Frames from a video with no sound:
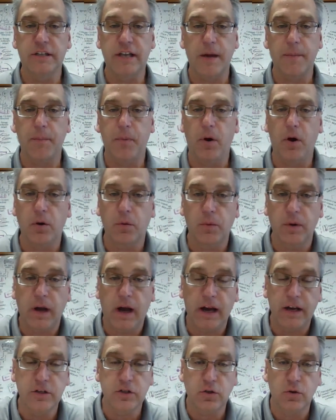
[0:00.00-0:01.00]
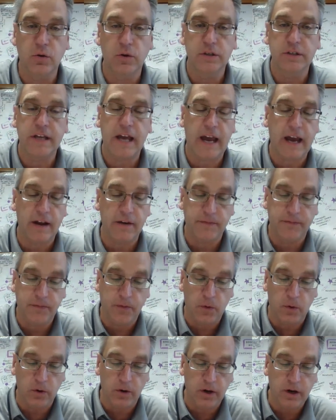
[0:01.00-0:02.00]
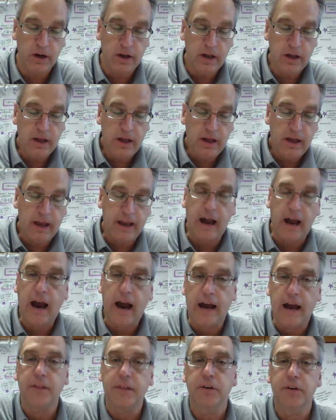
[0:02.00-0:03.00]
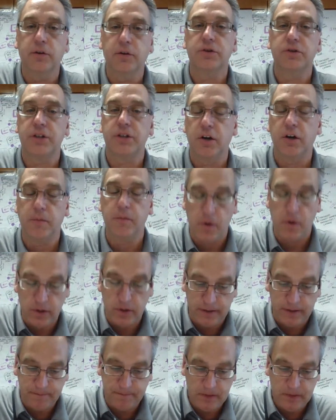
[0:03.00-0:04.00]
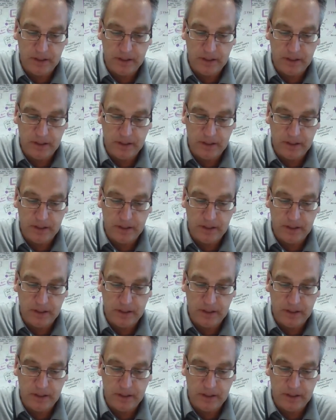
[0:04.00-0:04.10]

that Baldwin High School has had for a Highlander ceremony.